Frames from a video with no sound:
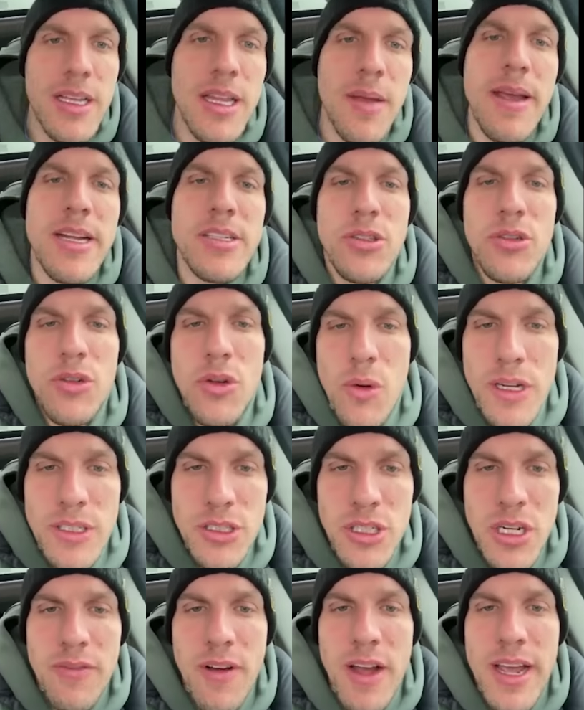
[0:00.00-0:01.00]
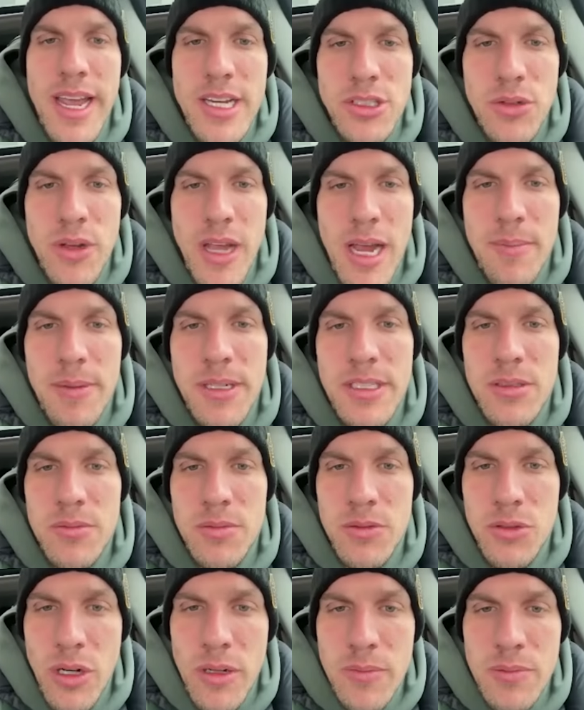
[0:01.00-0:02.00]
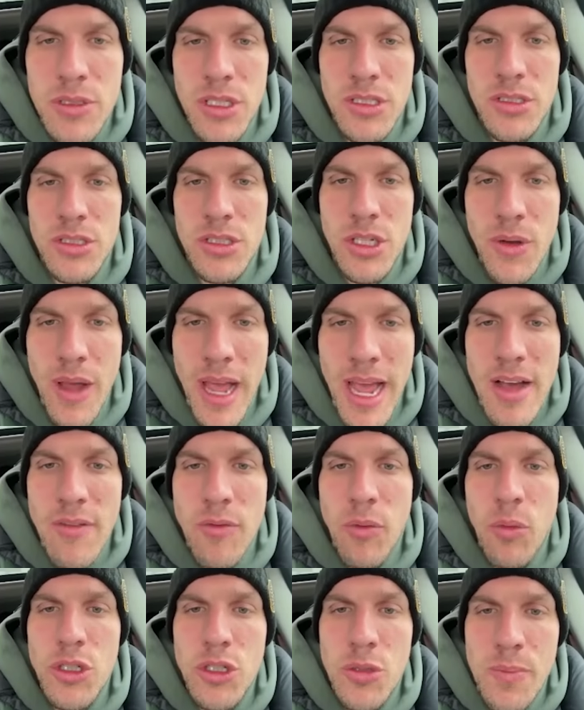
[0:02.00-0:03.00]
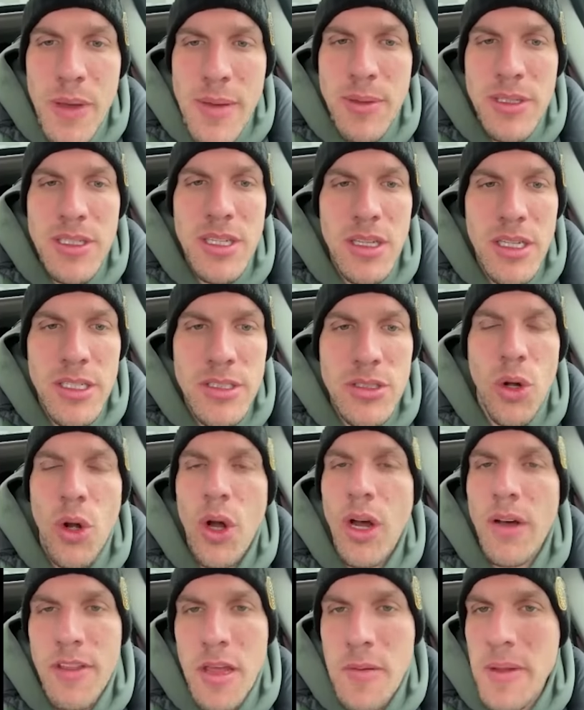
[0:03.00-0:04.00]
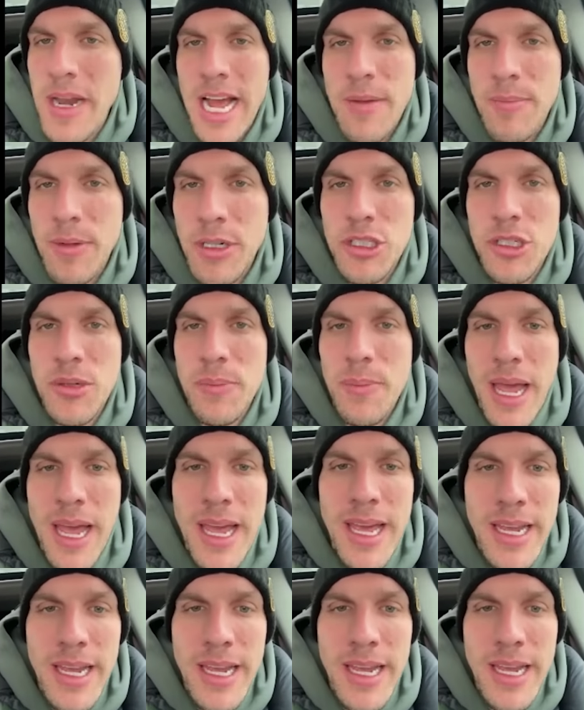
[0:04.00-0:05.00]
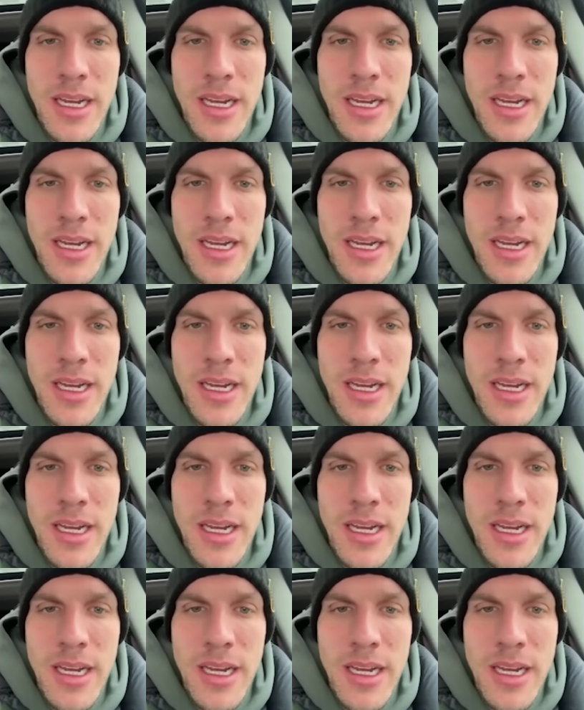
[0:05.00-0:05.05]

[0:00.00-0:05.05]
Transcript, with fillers: me ask you a question. If I asked you how many subscriptions you have, would you be able to list all of them and how much you're paying?